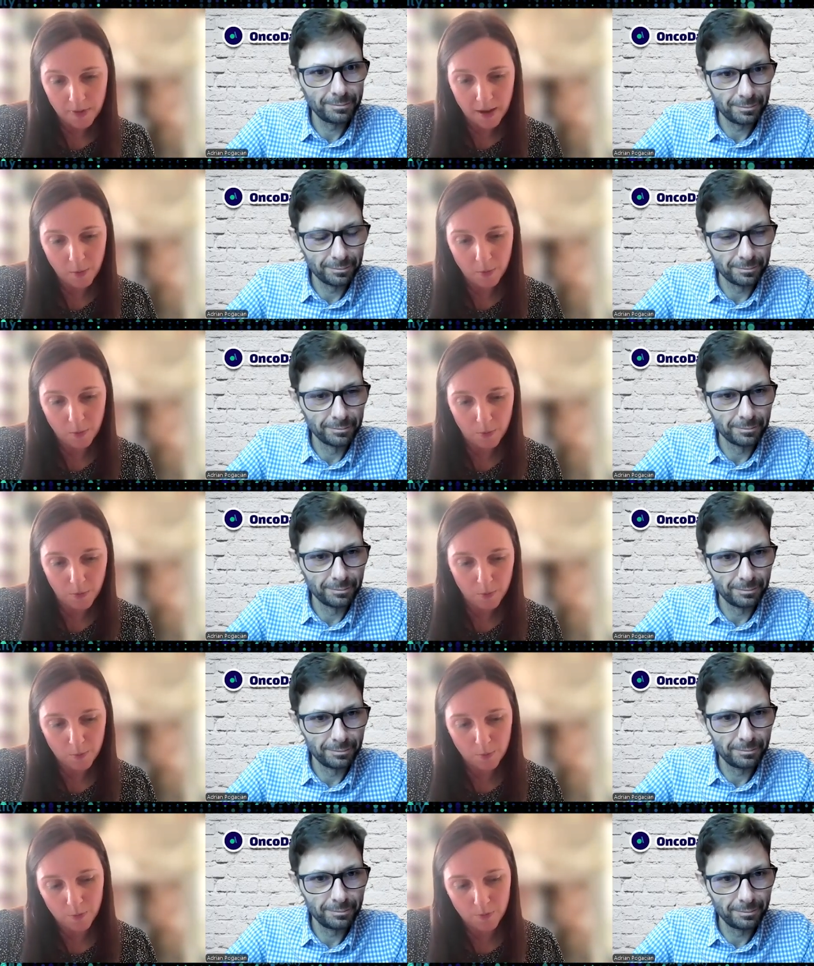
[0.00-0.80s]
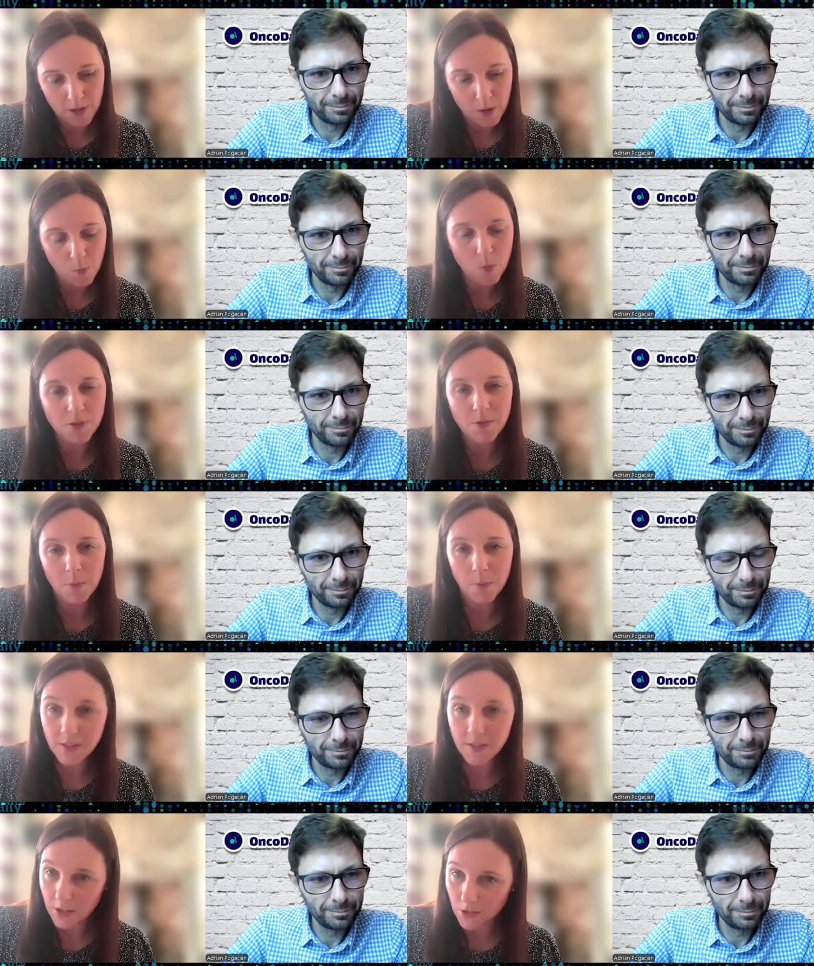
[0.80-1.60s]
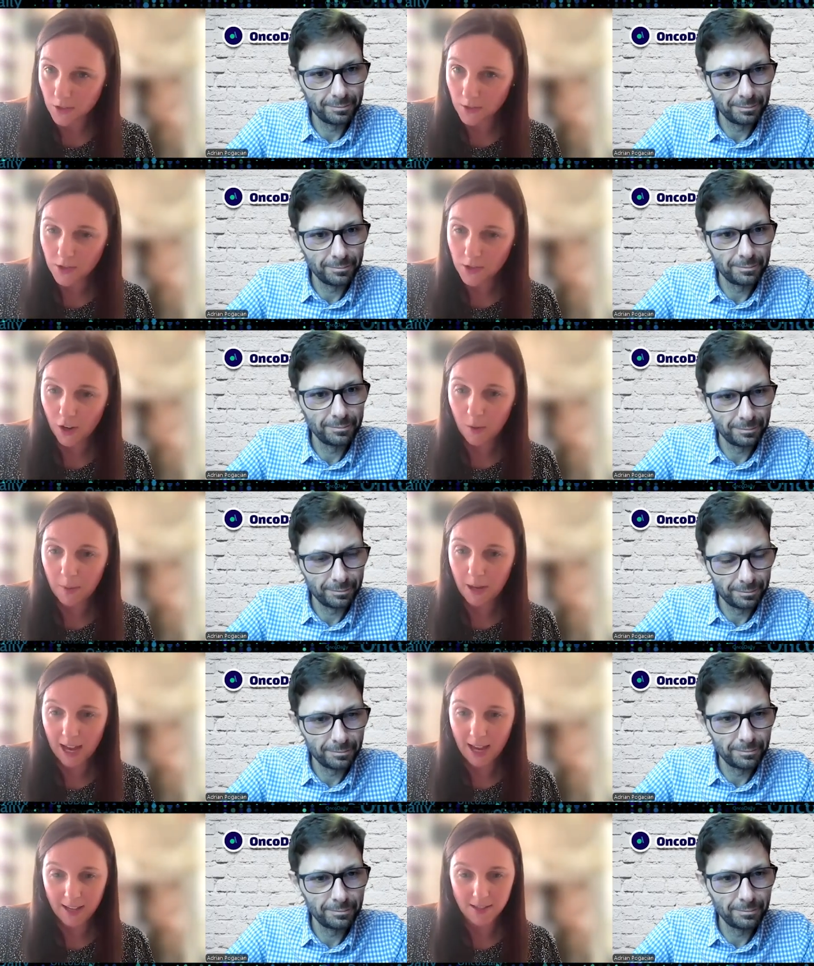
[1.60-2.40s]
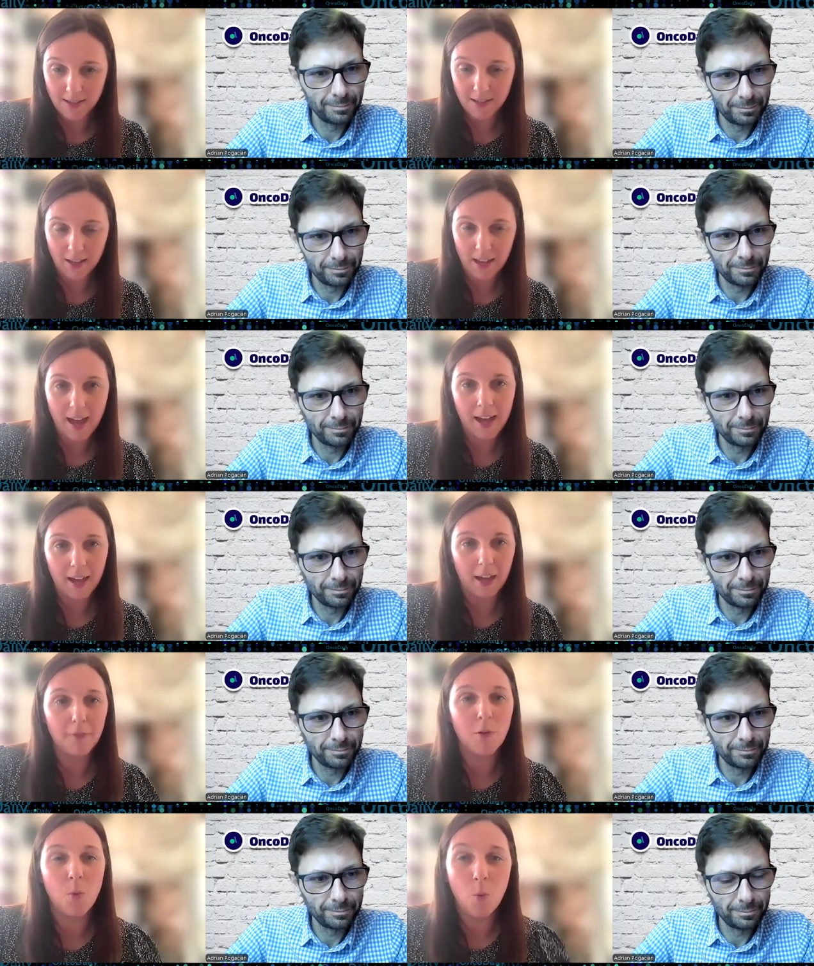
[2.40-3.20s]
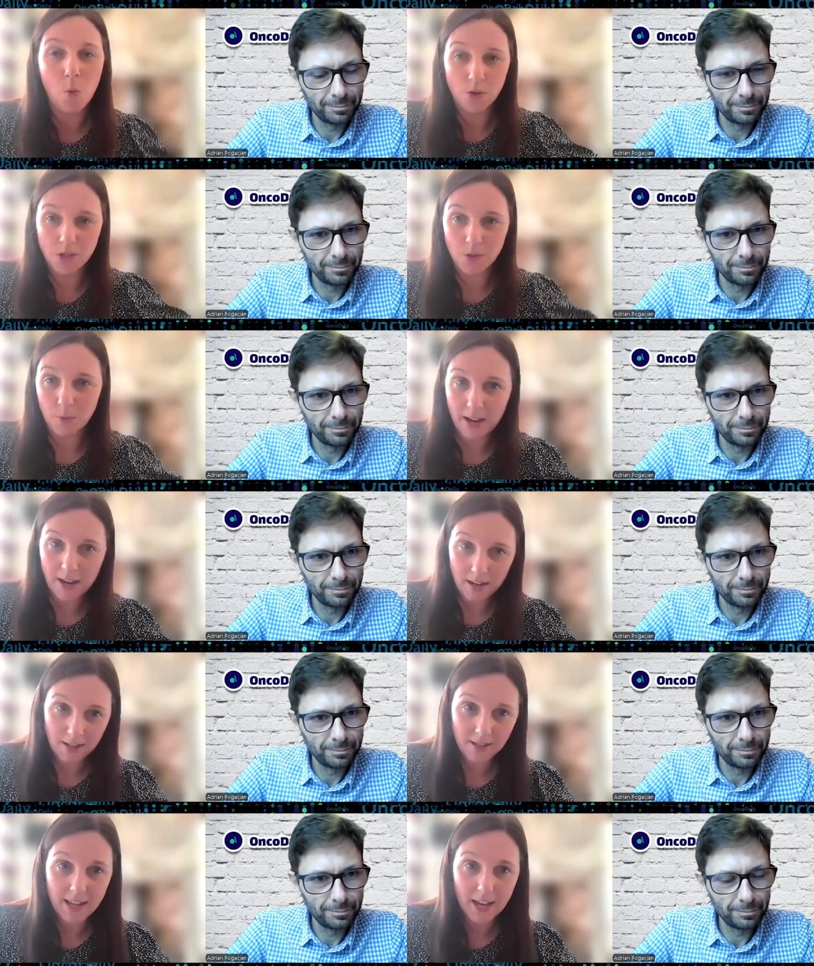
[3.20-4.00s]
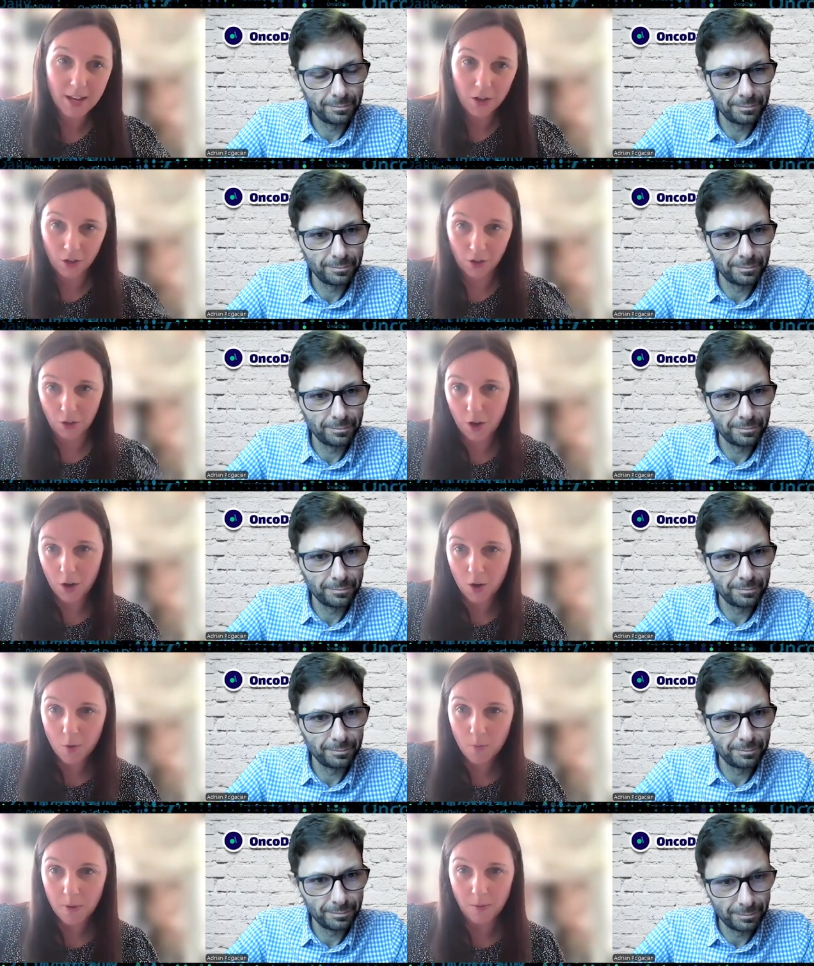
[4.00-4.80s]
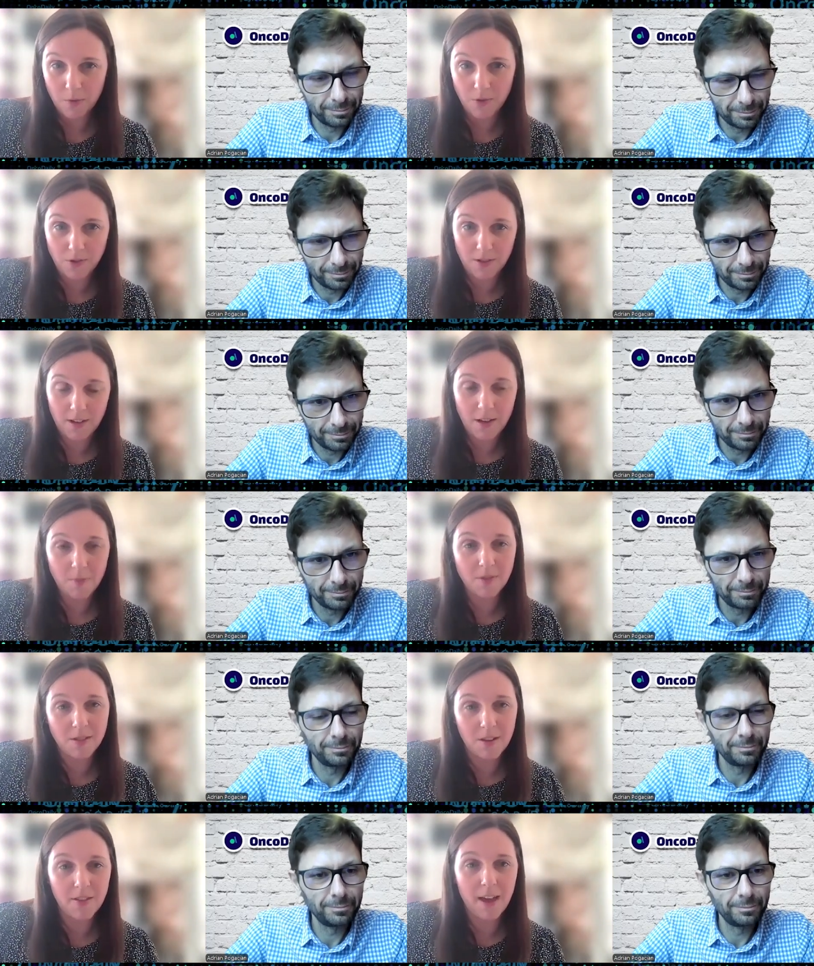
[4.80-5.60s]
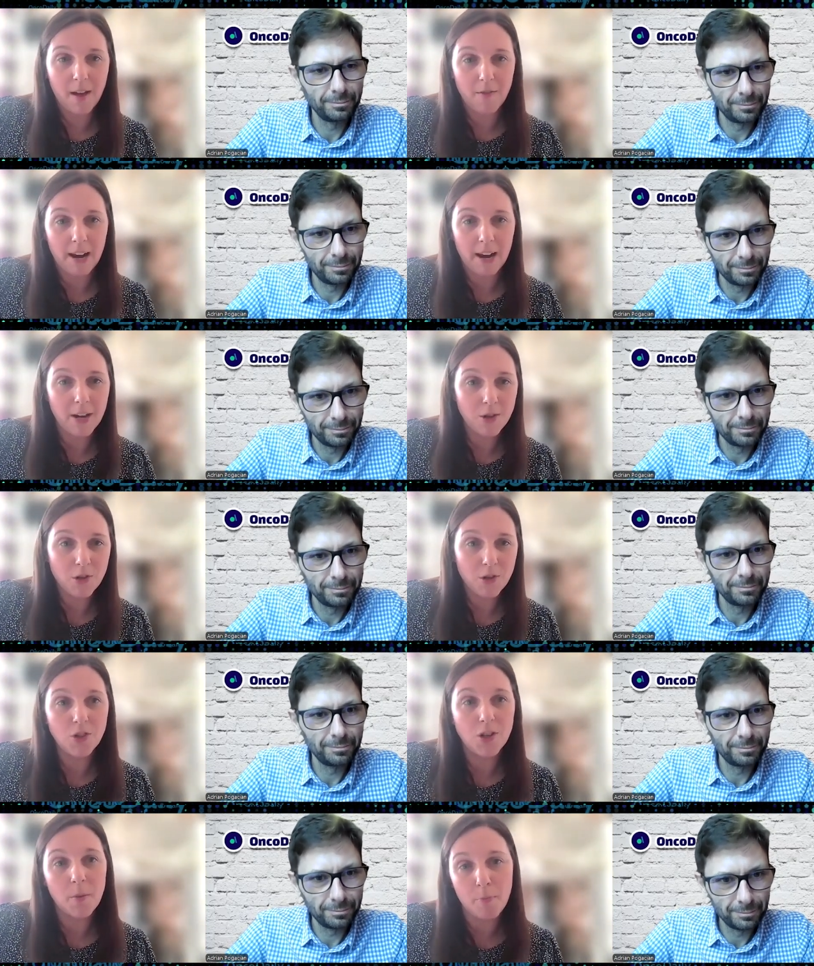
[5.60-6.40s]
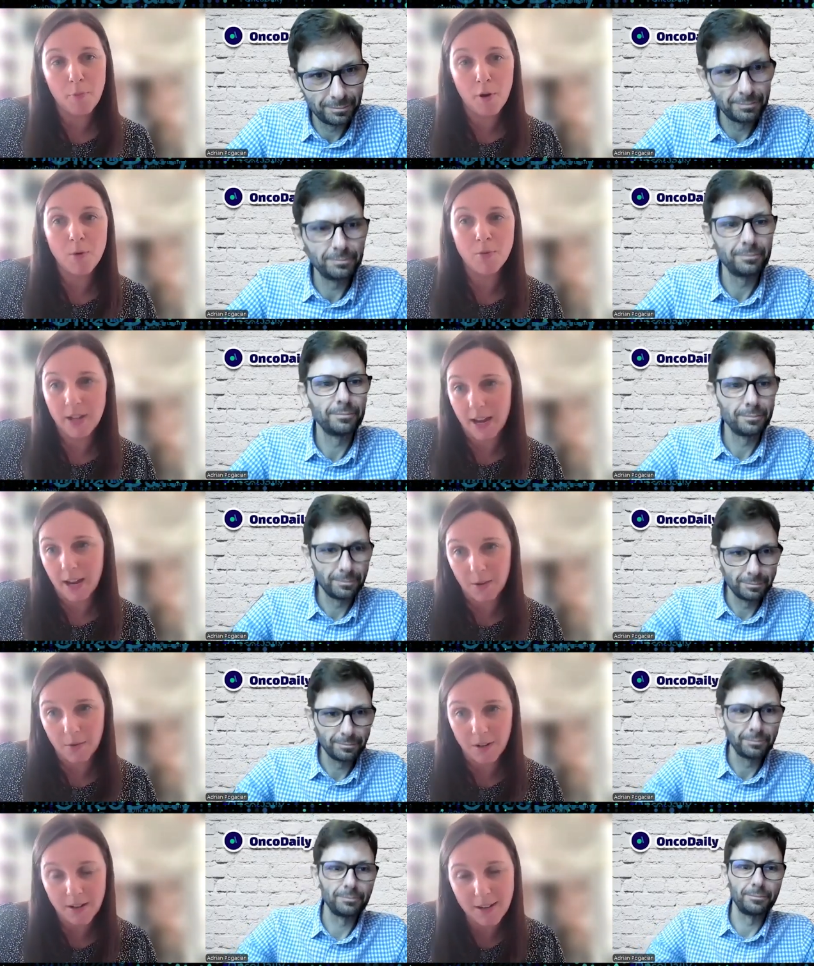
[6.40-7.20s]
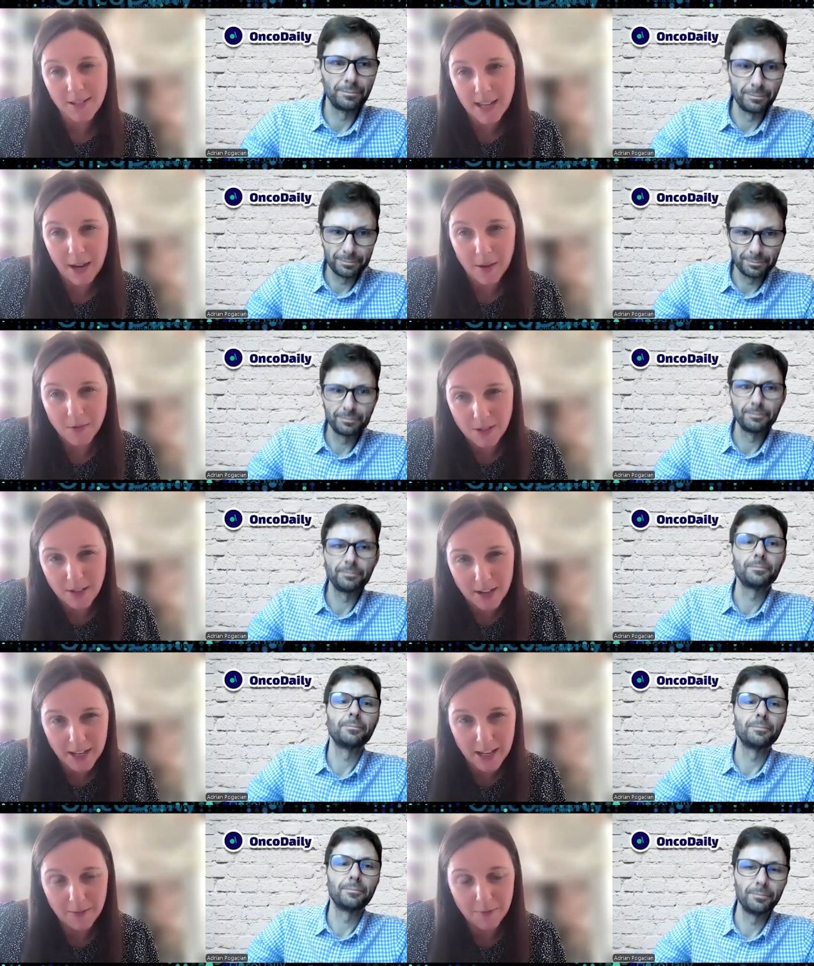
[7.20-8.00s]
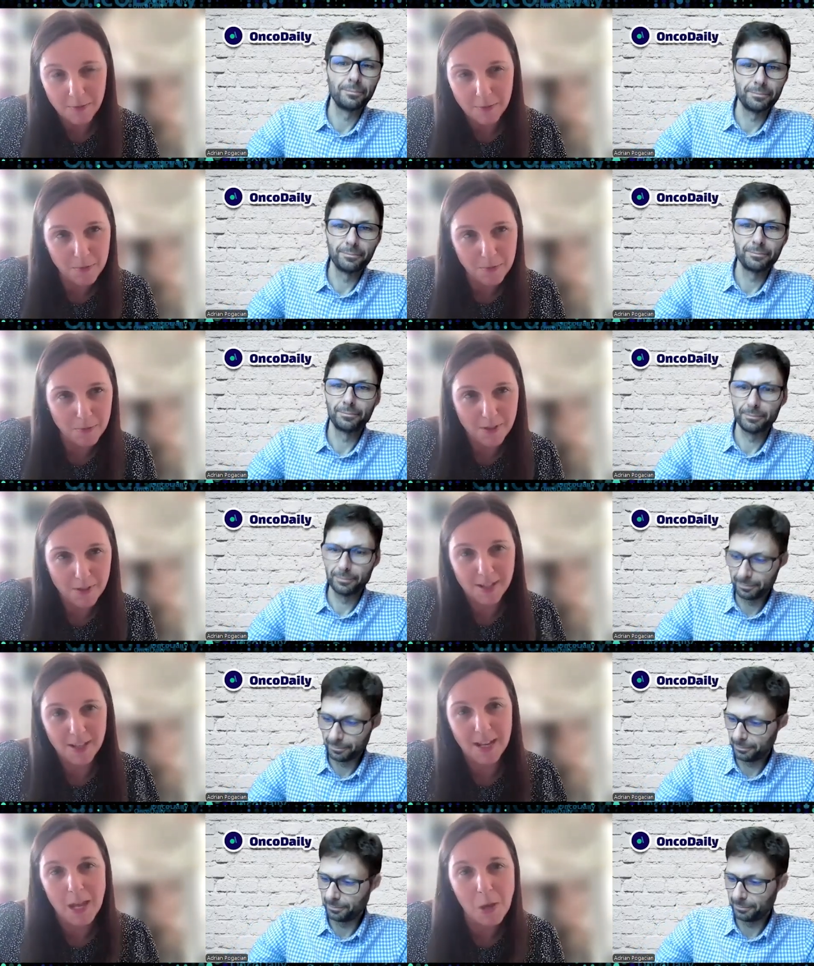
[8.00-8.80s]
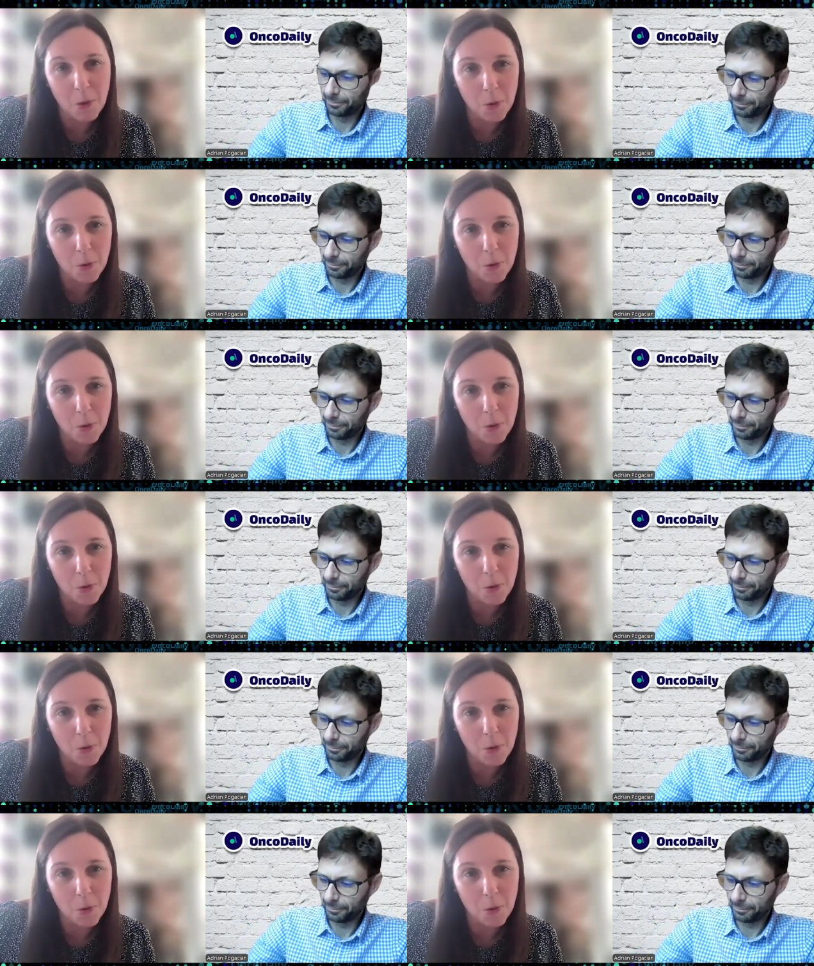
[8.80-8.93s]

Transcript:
Speaker 1: but that it wasn't positioned to me as the caregiver walked away because they couldn't cope. It was it was that their relationship broke down, and it sounded like it was an